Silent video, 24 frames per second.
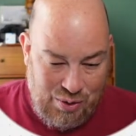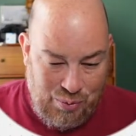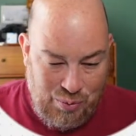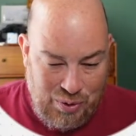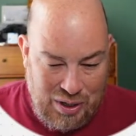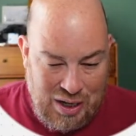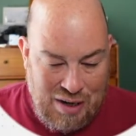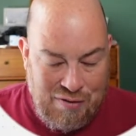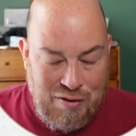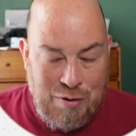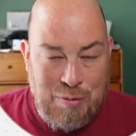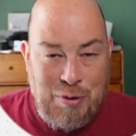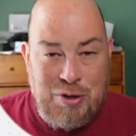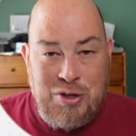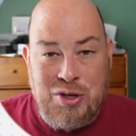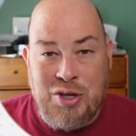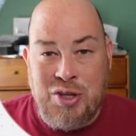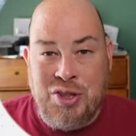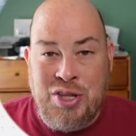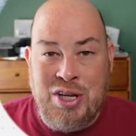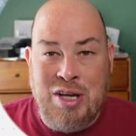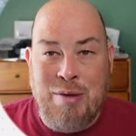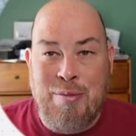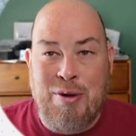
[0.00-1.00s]
whatever, but you could
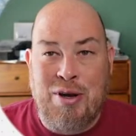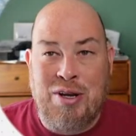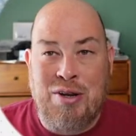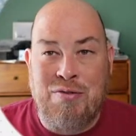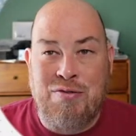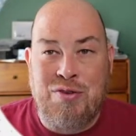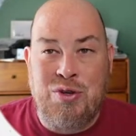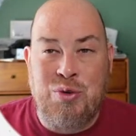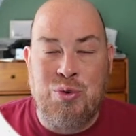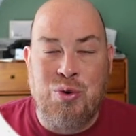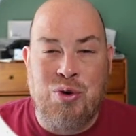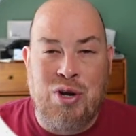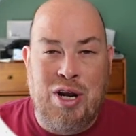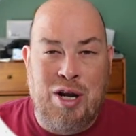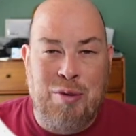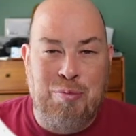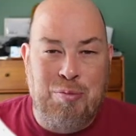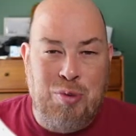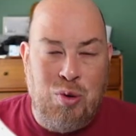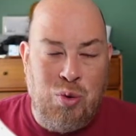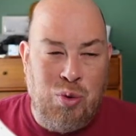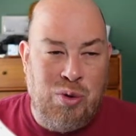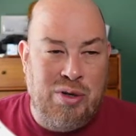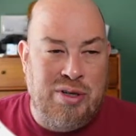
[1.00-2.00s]
think about if you were at a
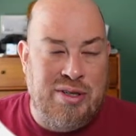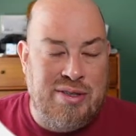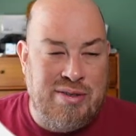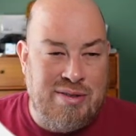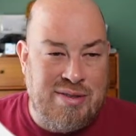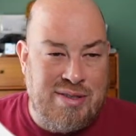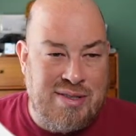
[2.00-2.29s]
port